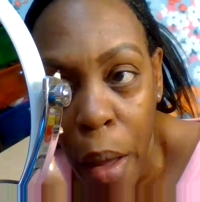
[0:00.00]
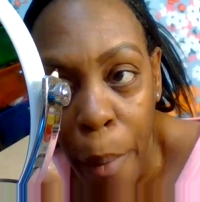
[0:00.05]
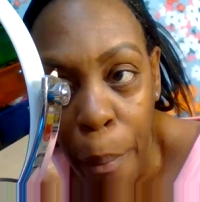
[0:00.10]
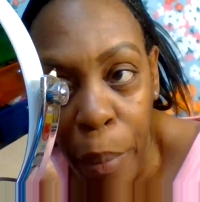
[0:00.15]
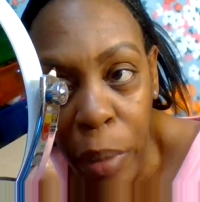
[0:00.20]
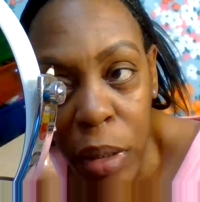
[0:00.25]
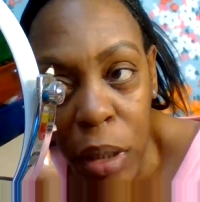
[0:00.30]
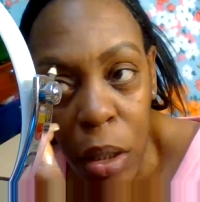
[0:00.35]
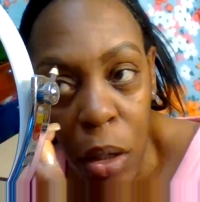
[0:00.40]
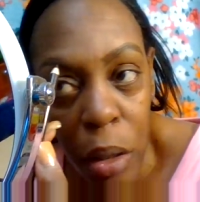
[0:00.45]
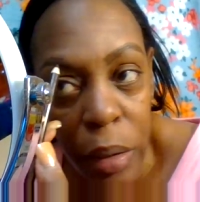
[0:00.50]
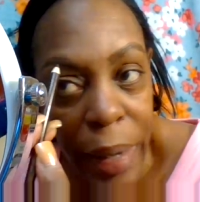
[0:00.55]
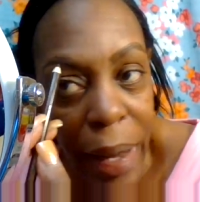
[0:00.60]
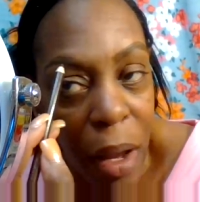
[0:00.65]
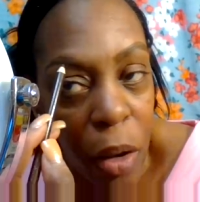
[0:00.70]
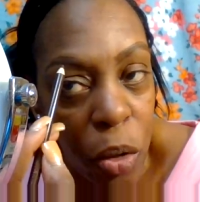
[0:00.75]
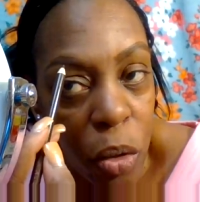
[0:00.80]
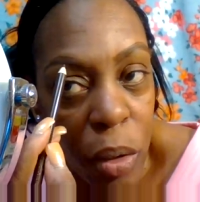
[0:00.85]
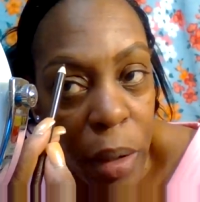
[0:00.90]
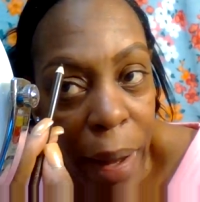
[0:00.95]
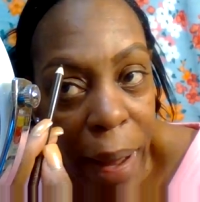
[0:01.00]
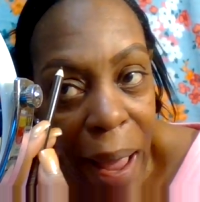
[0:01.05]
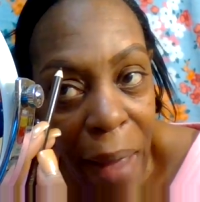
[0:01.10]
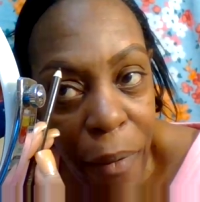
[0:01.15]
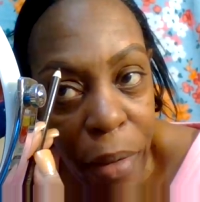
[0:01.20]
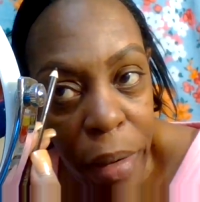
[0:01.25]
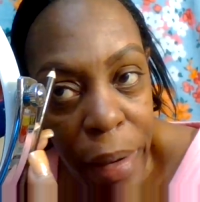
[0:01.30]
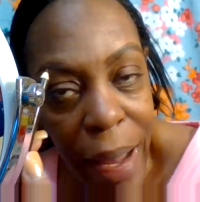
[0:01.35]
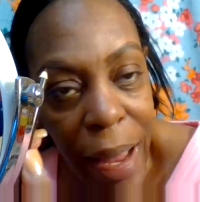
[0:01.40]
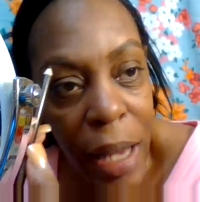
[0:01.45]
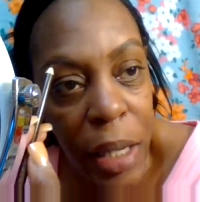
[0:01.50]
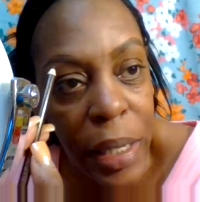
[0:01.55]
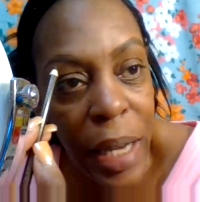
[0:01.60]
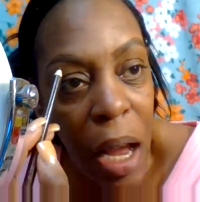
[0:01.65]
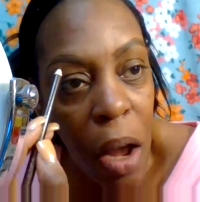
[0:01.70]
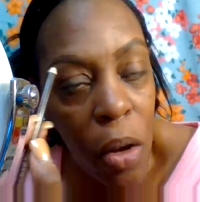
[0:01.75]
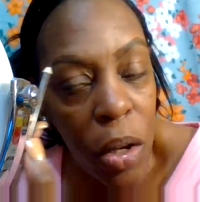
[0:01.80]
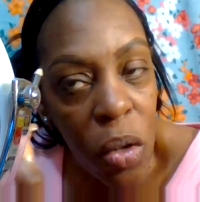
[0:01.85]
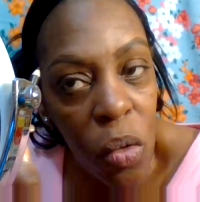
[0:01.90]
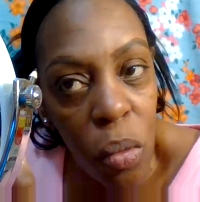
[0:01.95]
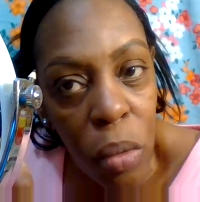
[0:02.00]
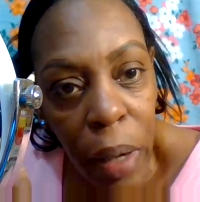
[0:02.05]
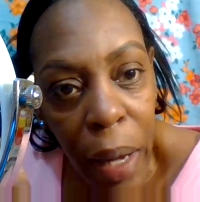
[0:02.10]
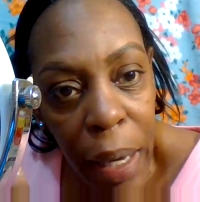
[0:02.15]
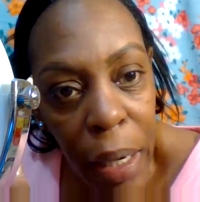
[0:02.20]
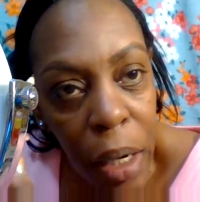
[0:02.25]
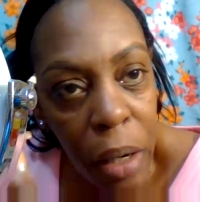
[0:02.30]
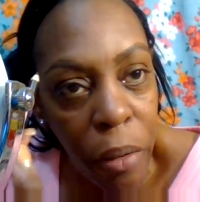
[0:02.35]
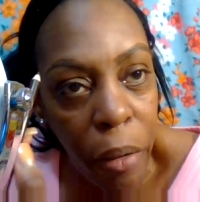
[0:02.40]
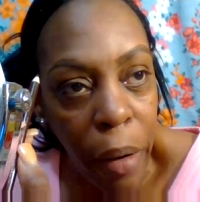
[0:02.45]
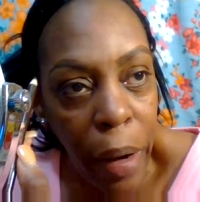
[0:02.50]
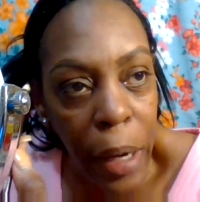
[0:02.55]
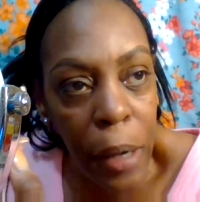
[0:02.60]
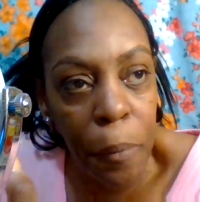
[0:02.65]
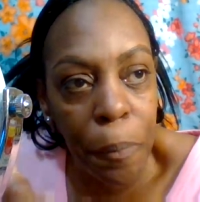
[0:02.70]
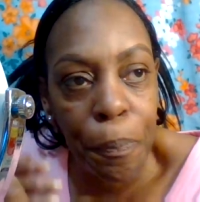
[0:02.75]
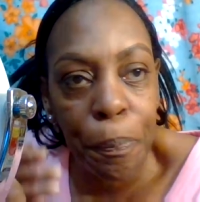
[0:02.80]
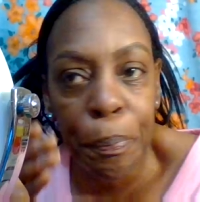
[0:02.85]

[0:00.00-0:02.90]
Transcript: but so now you have it as how you like it, right?